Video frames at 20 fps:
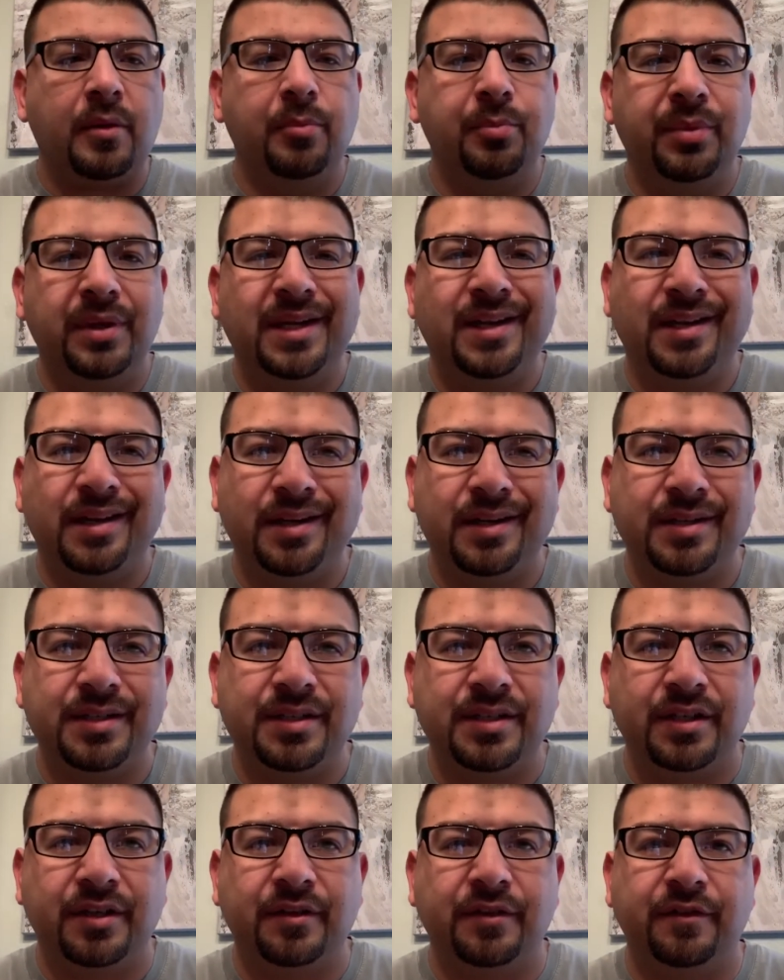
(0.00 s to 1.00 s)

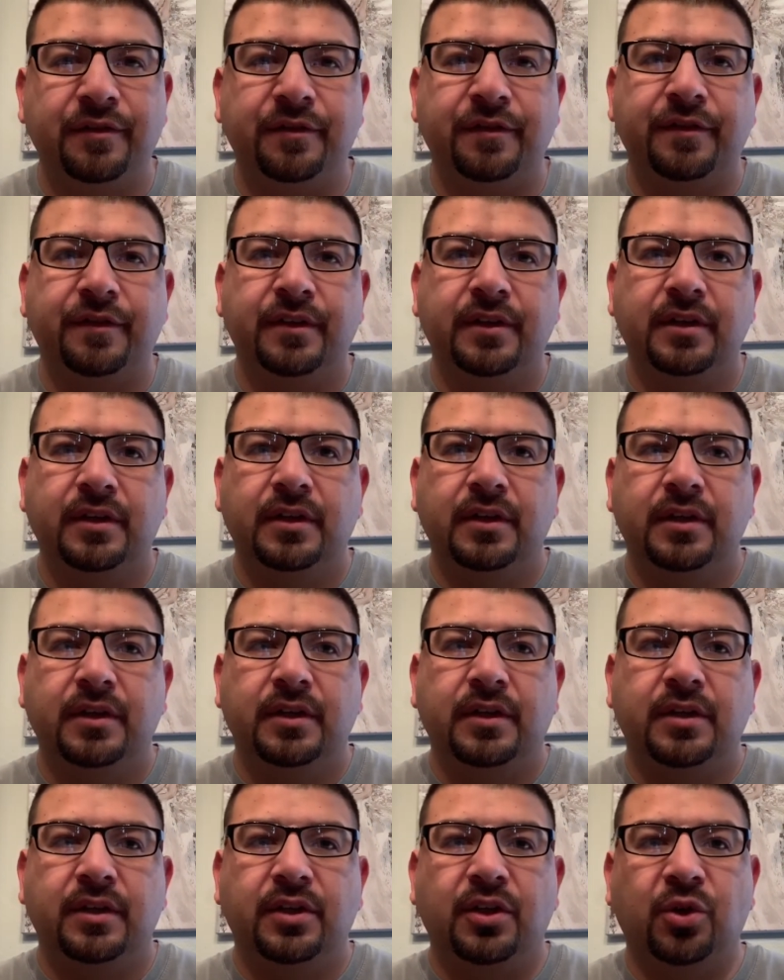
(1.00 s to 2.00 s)
because of
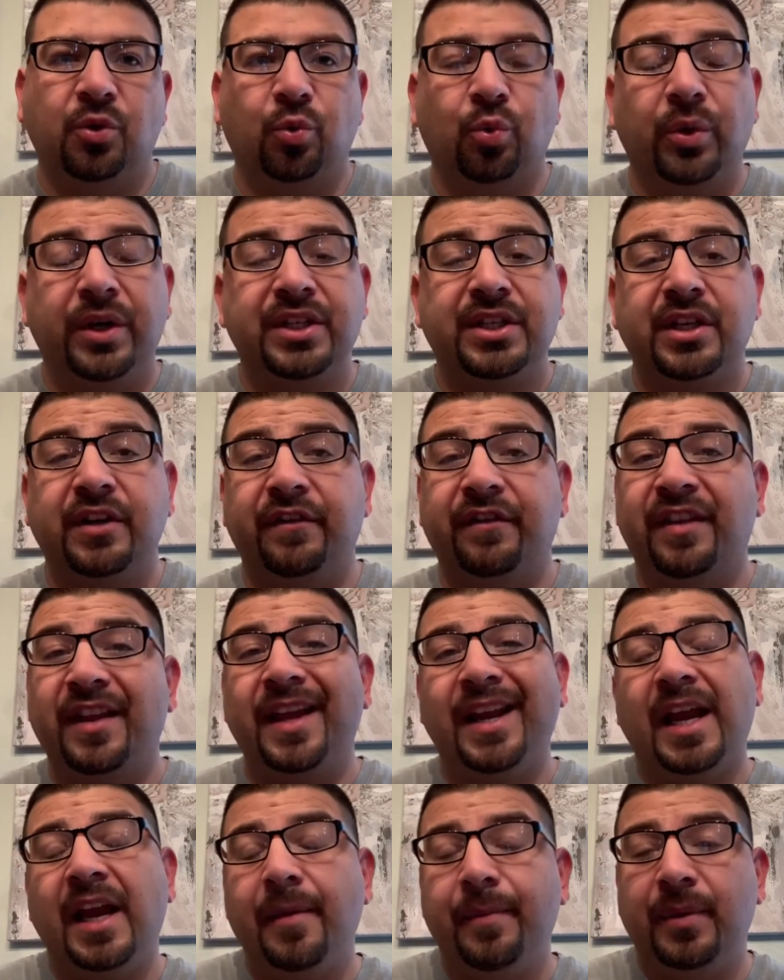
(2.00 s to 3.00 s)
the risk of
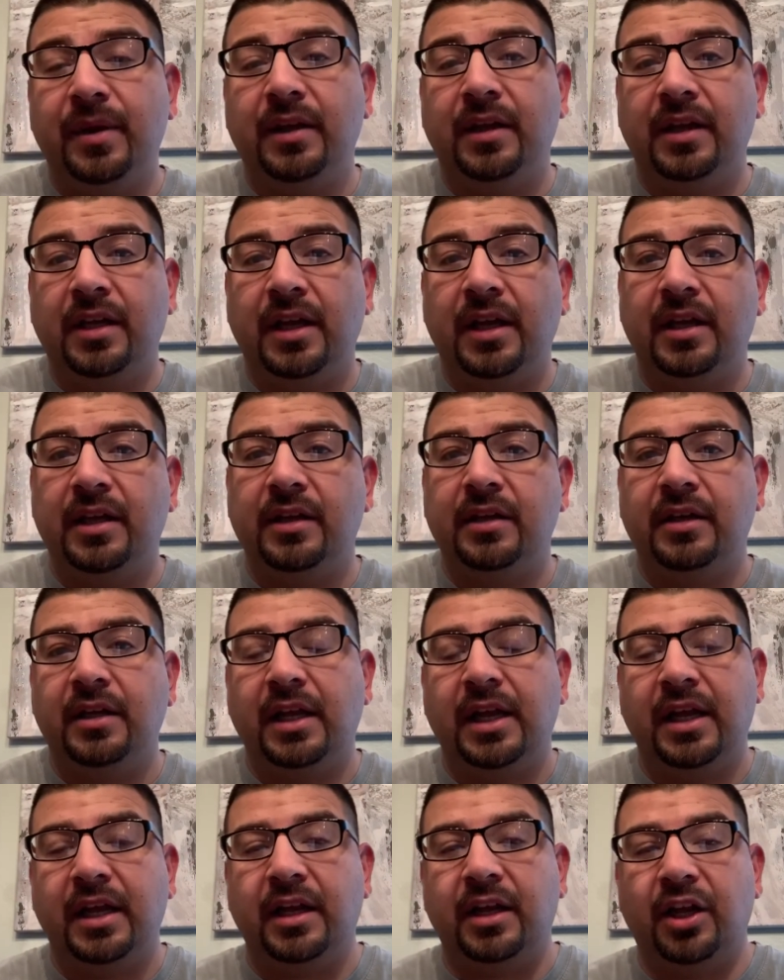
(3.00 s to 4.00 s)
that happening again
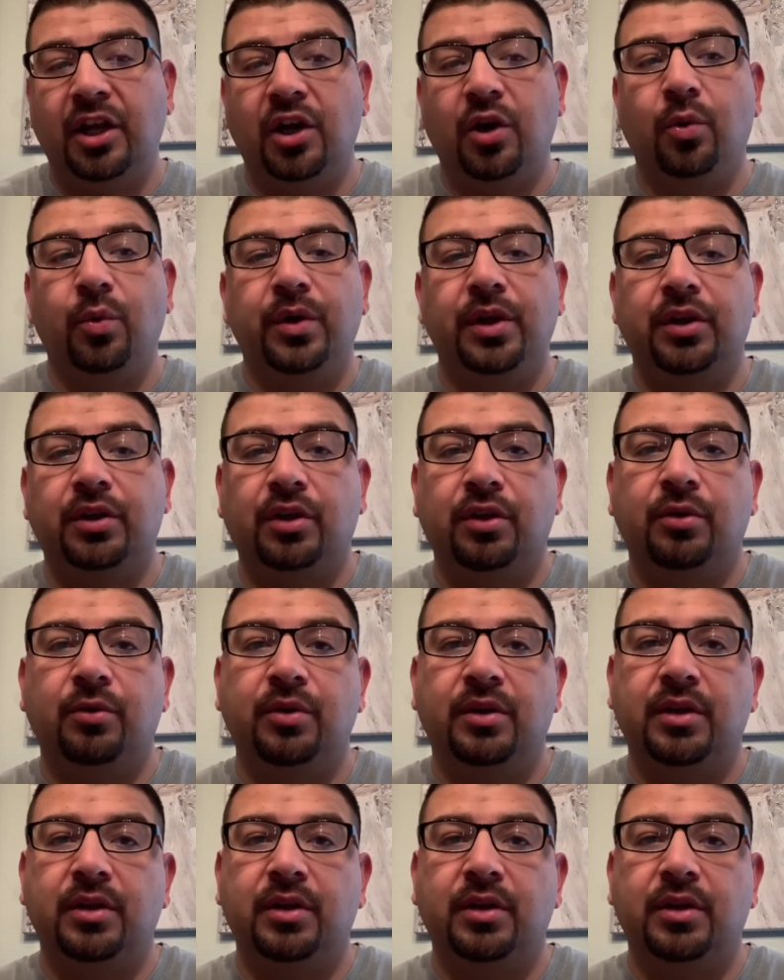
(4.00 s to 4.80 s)
and going through